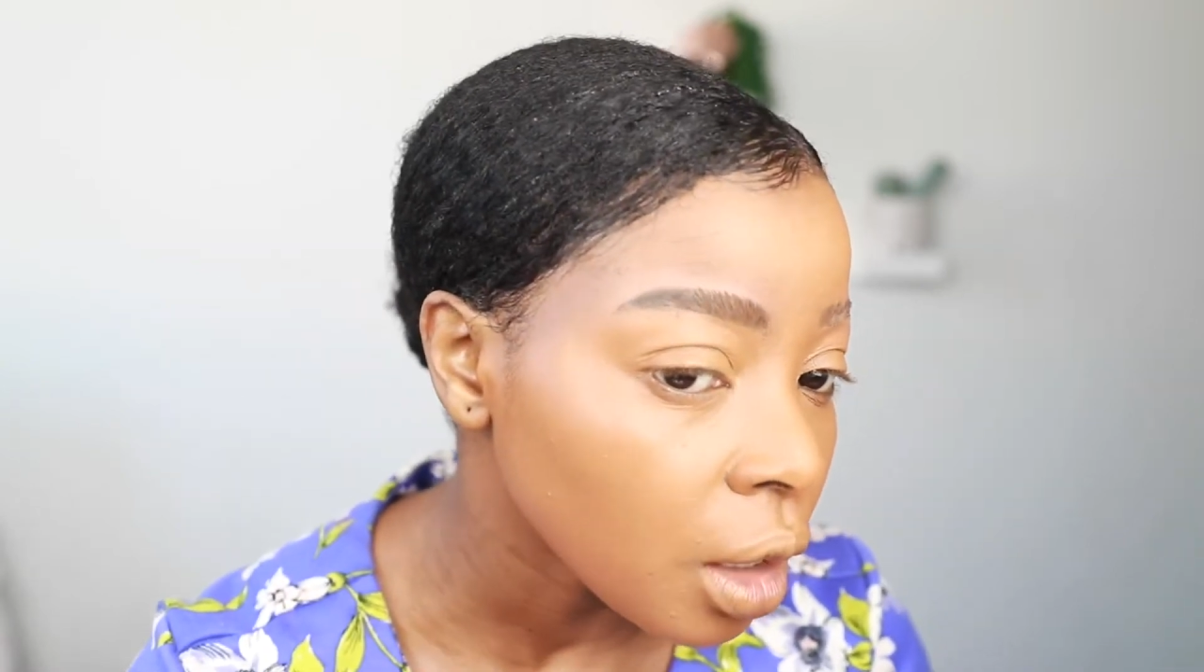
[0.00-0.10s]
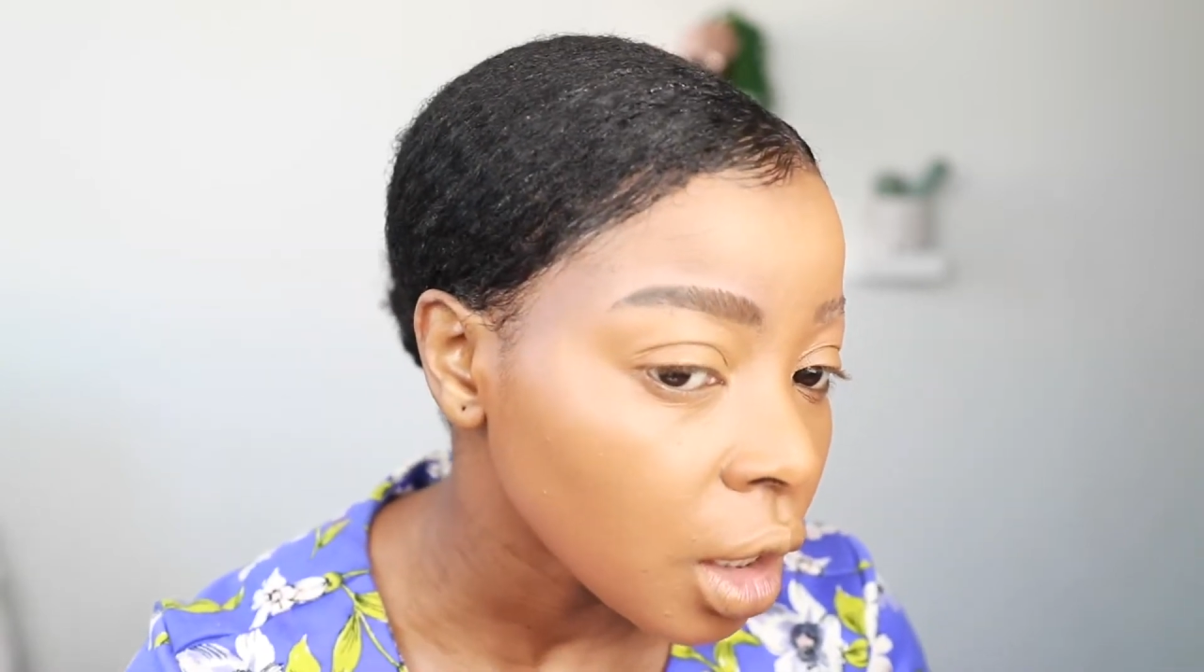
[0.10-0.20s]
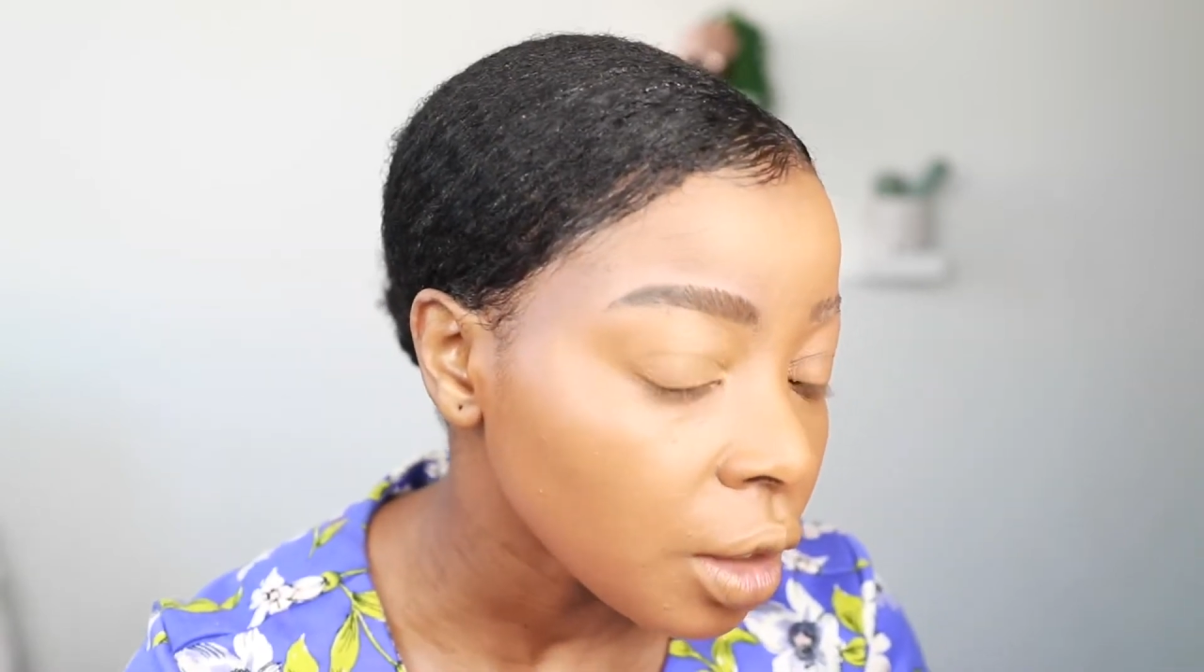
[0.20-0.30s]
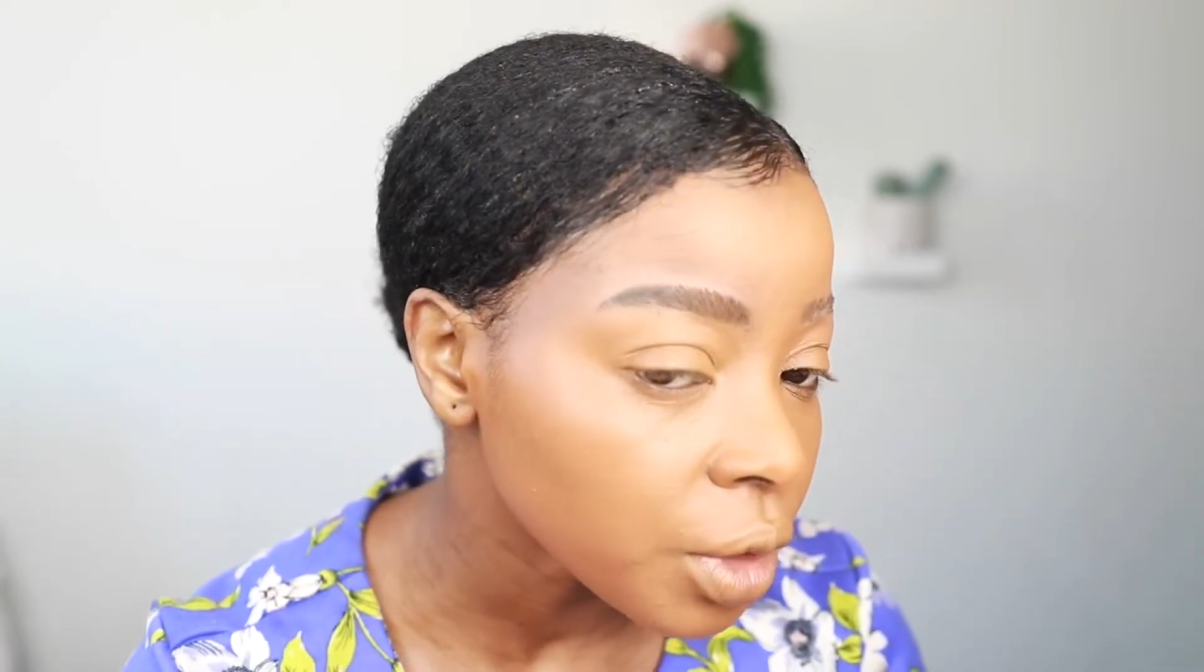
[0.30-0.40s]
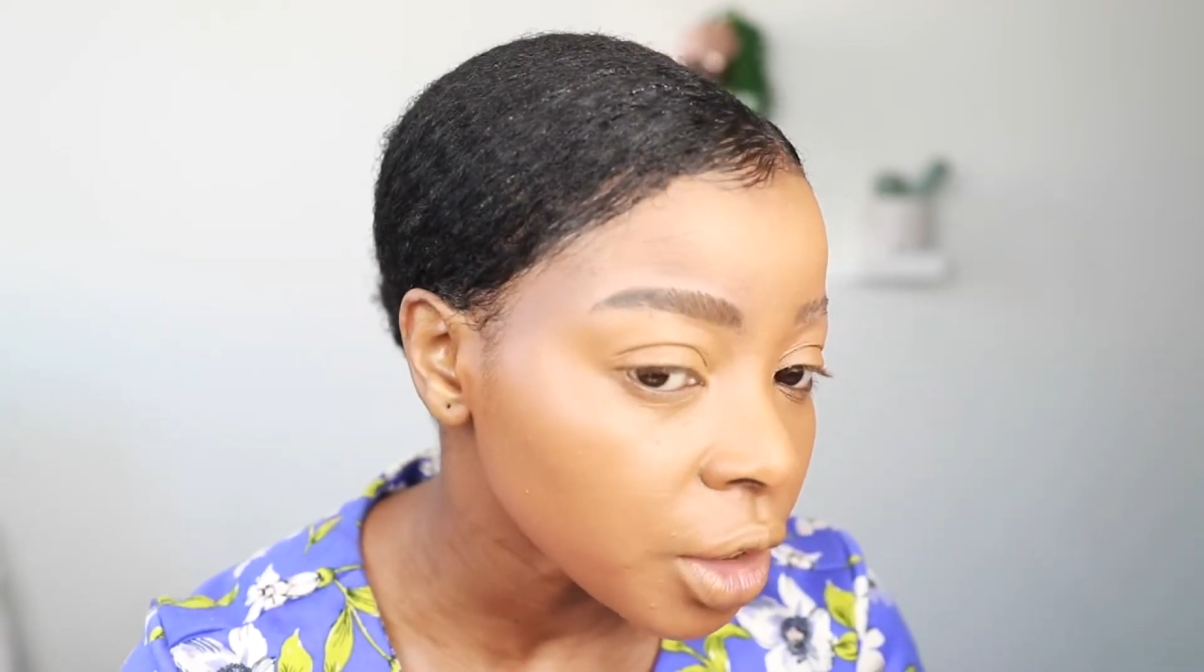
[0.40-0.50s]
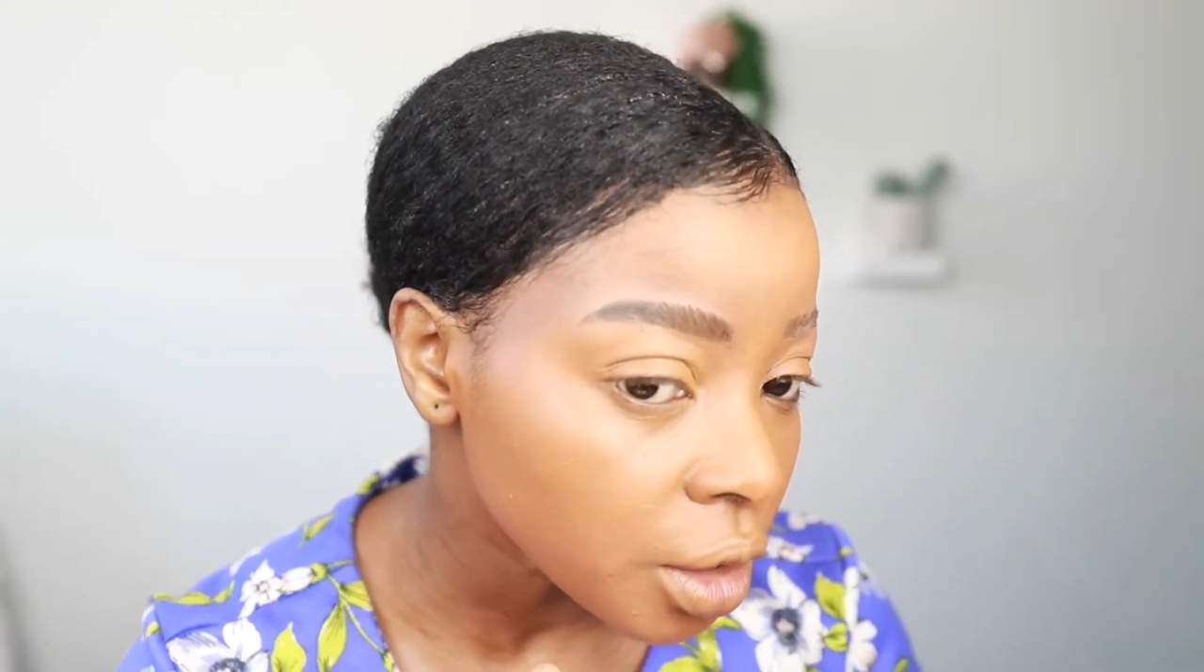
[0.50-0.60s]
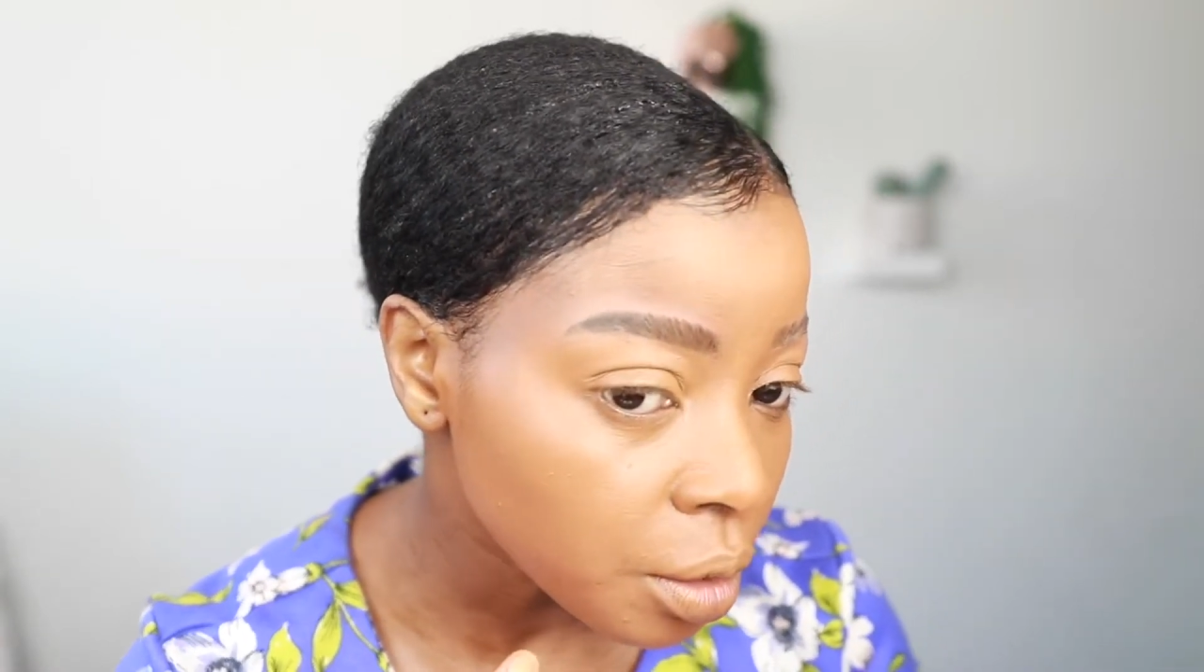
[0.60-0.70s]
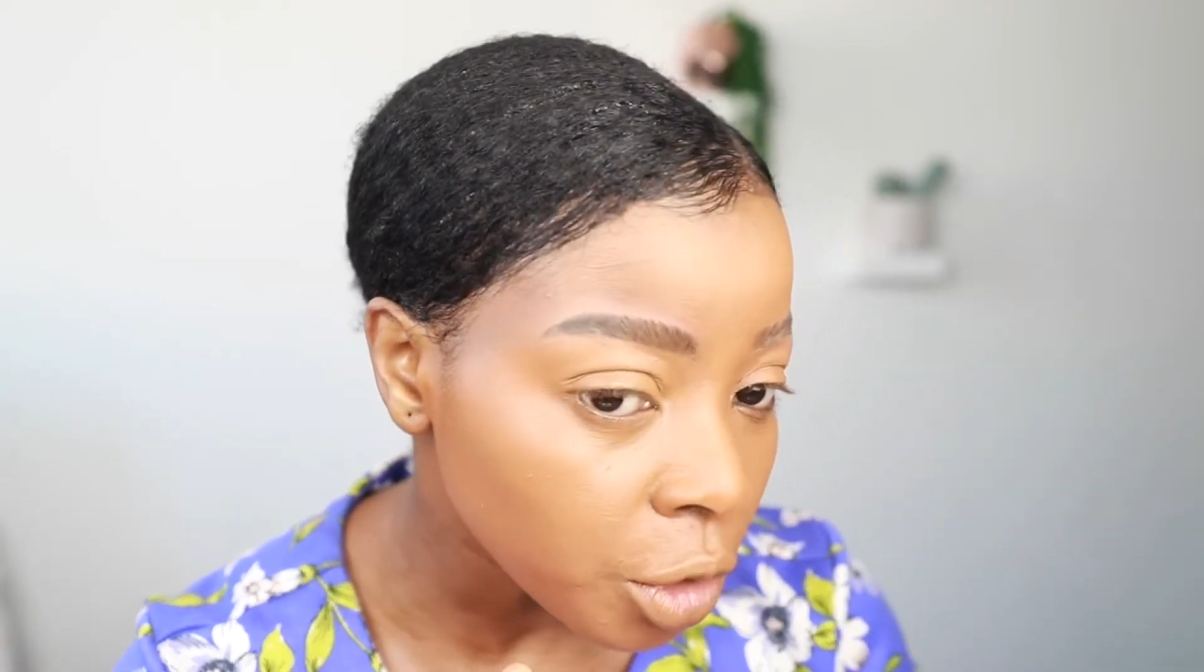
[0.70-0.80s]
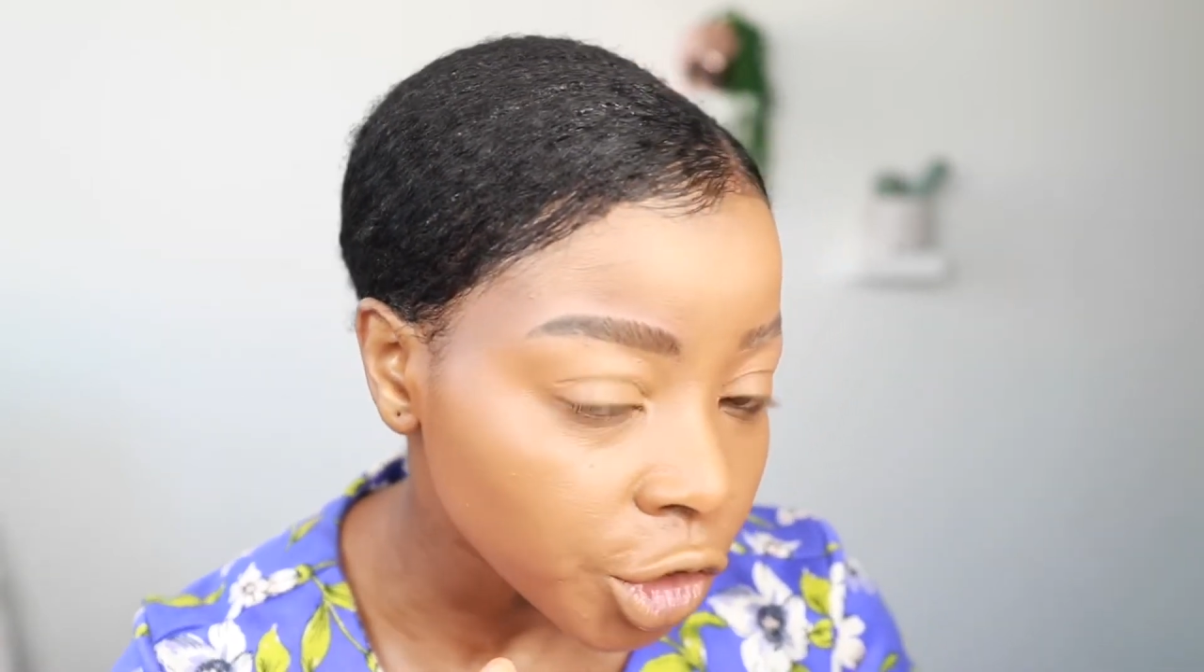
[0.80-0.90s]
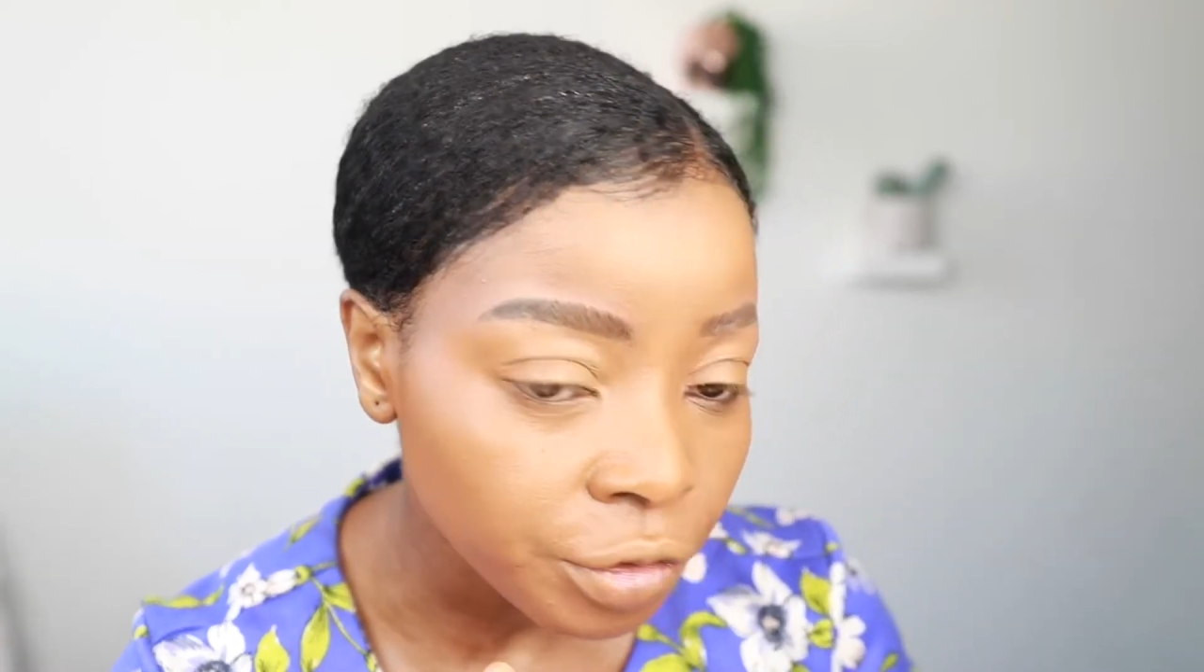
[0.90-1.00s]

I can't really see much